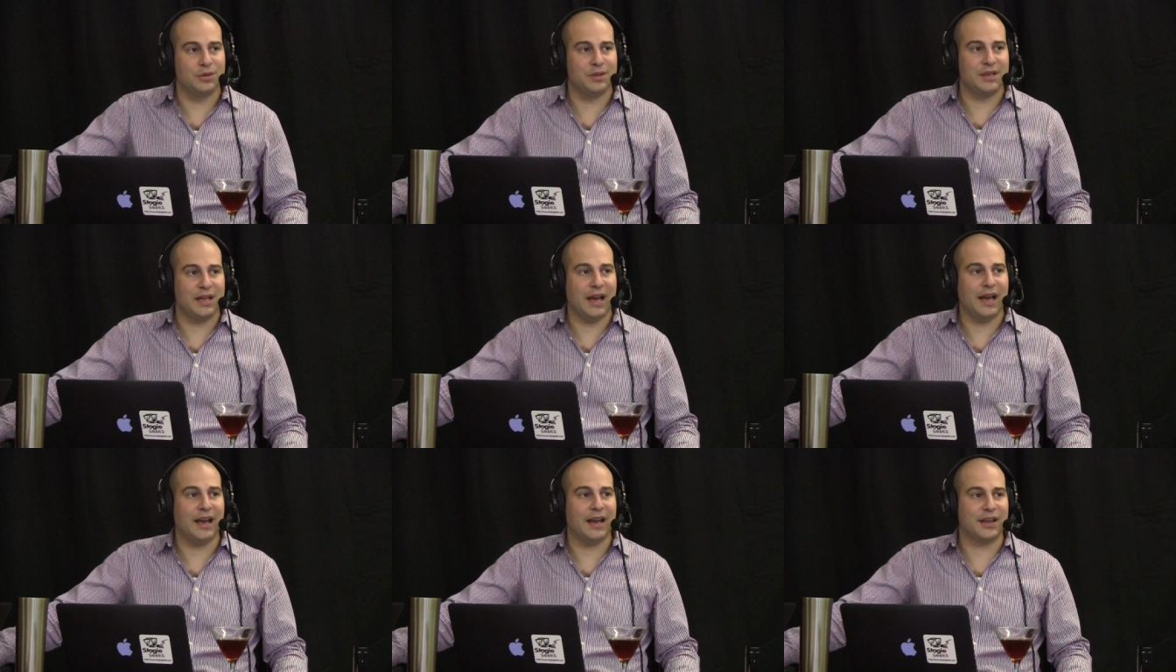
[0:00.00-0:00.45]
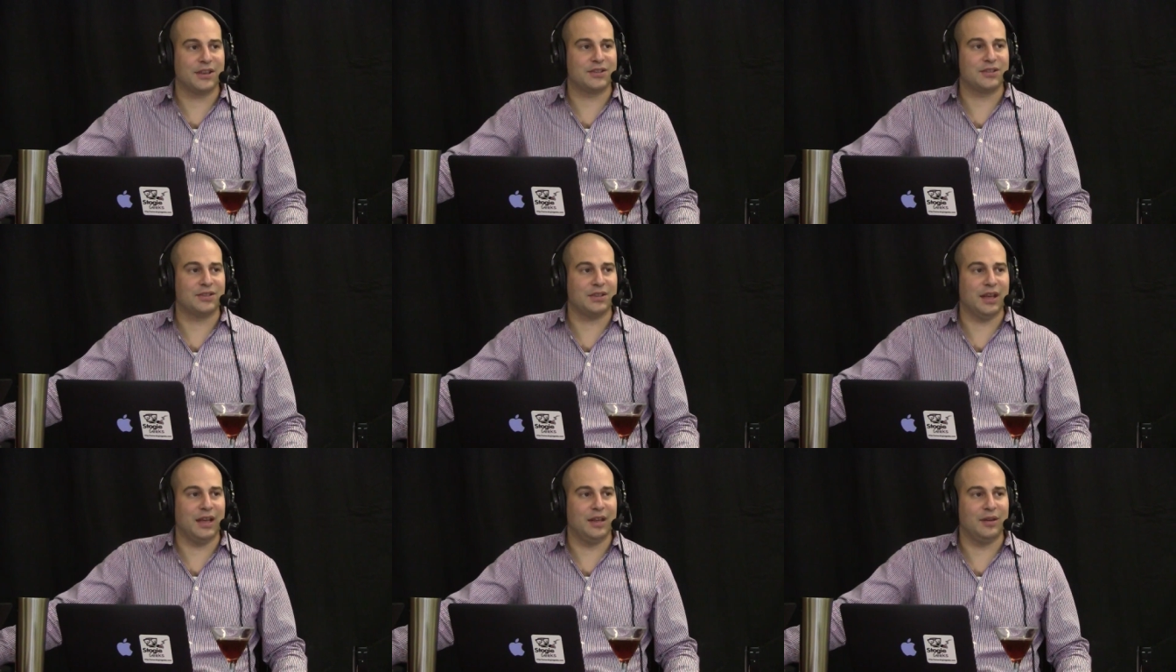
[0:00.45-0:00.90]

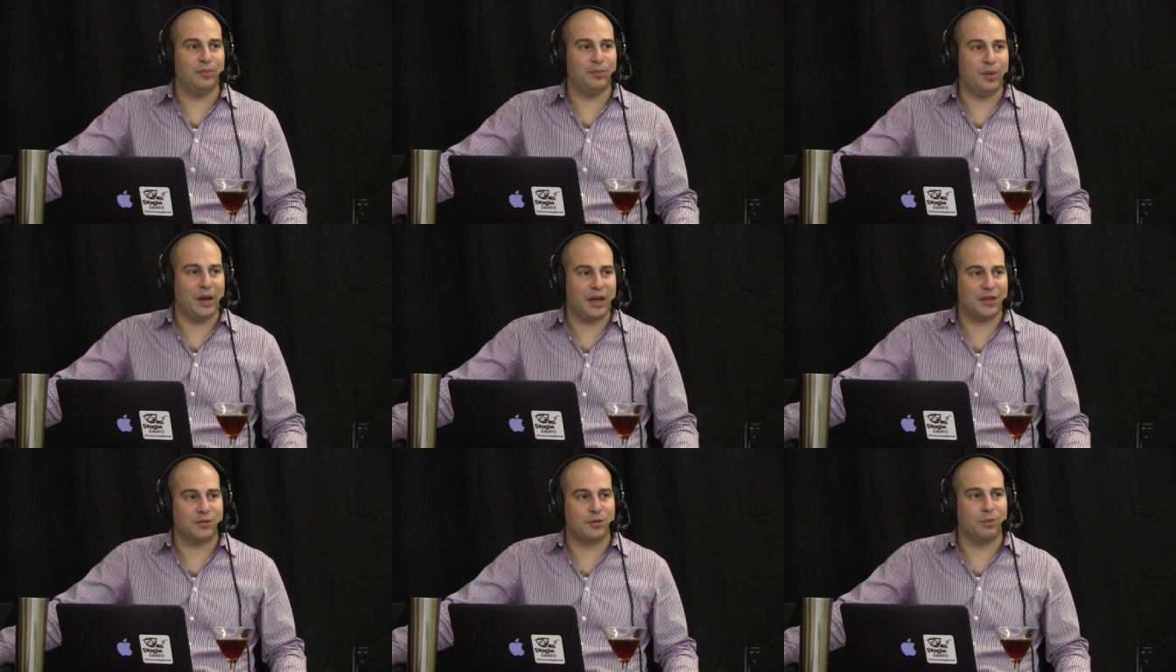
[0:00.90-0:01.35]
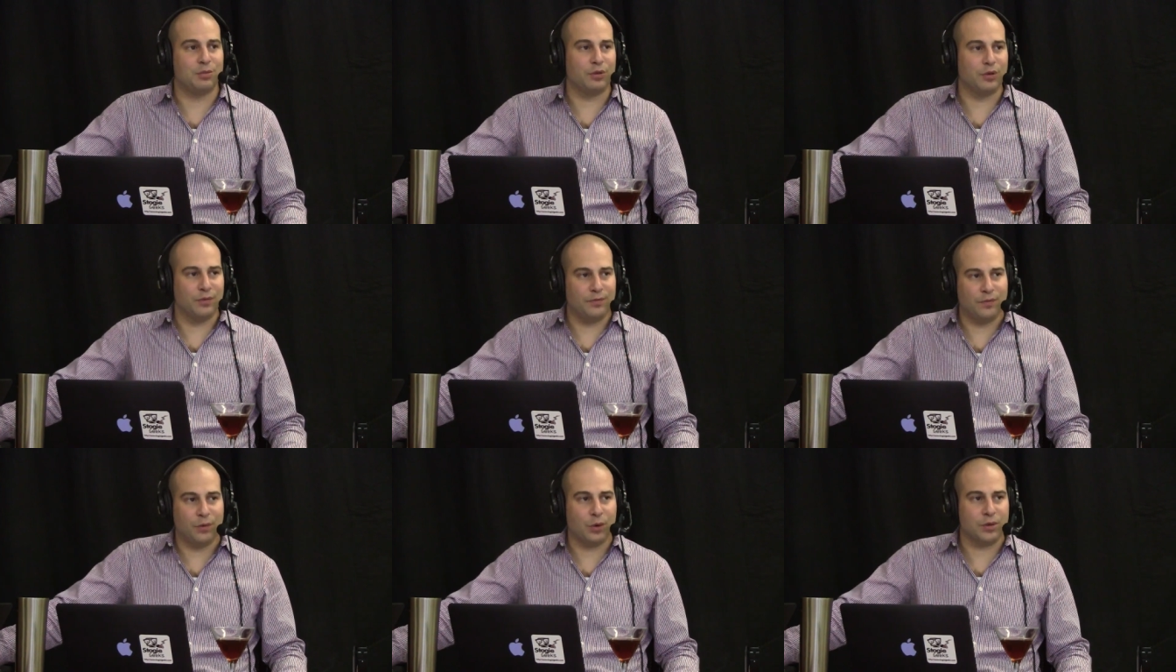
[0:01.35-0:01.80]
attacks and password
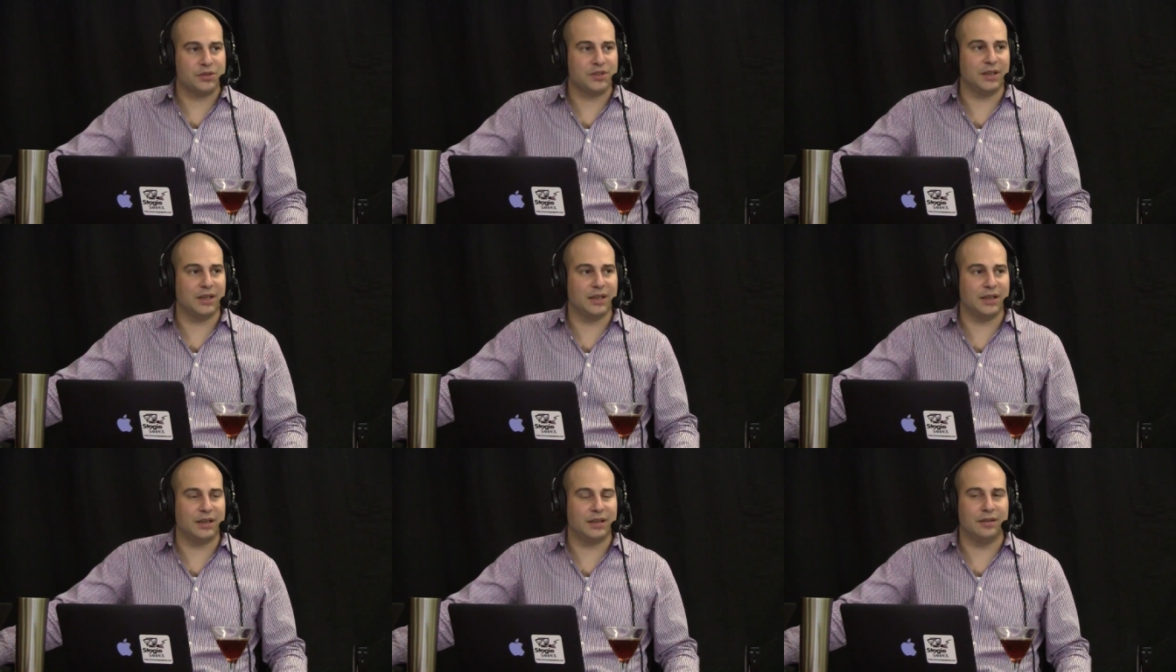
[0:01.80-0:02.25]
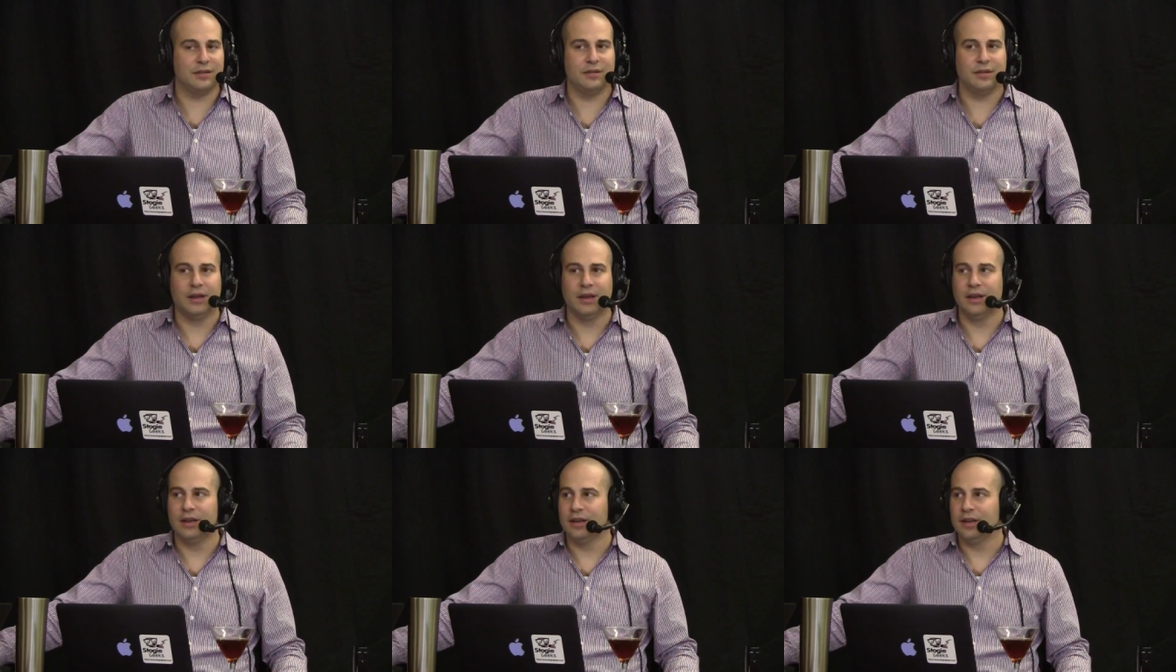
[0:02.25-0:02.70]
brute forcing and
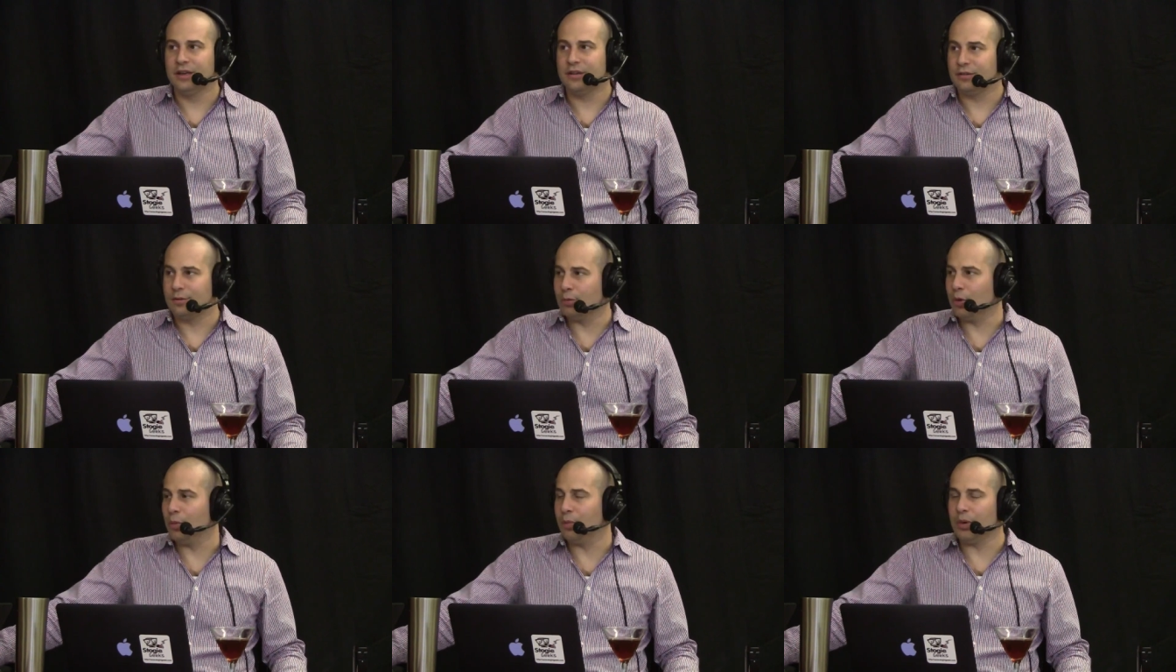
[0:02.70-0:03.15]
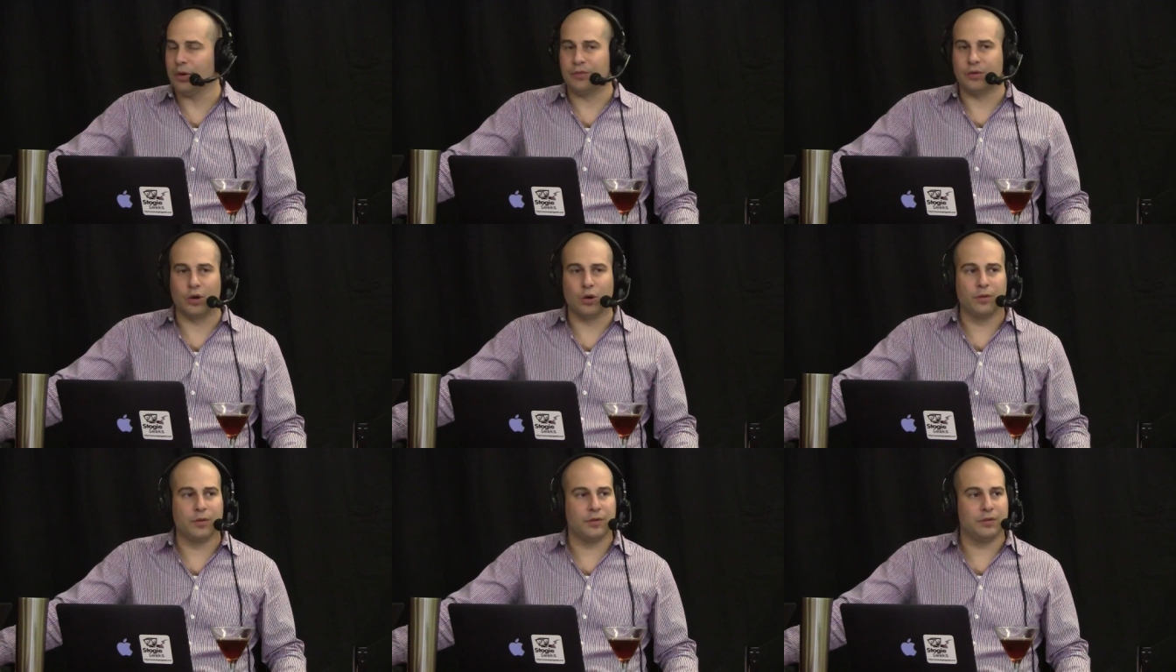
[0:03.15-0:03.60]
remote
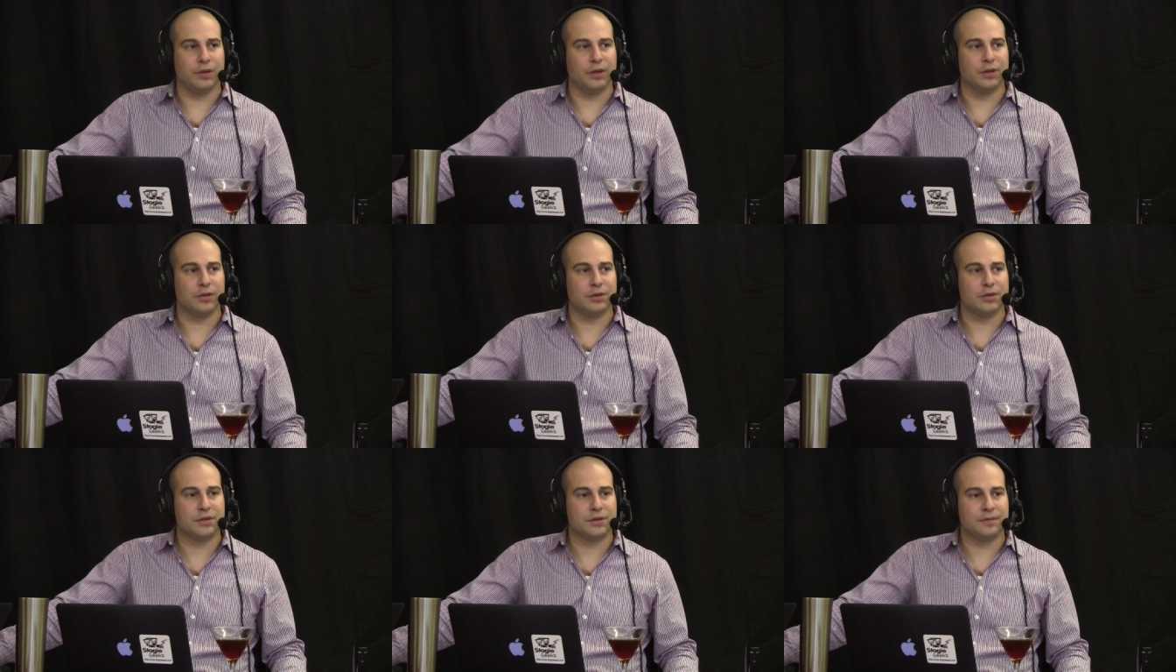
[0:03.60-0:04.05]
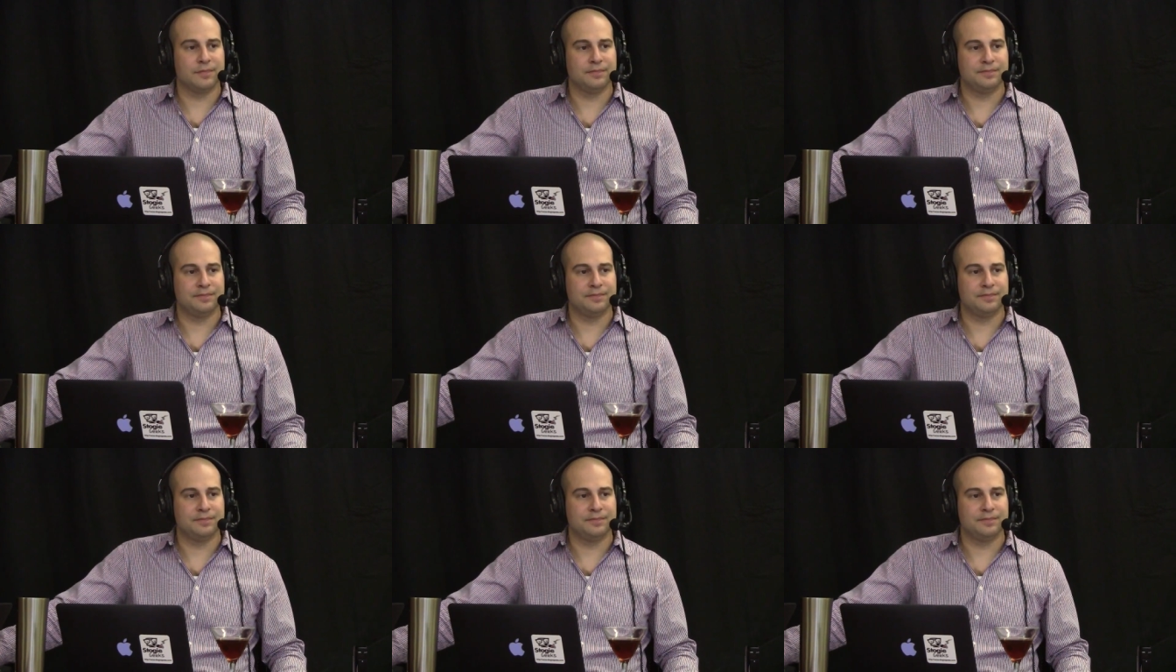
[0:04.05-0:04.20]
buffer overflows.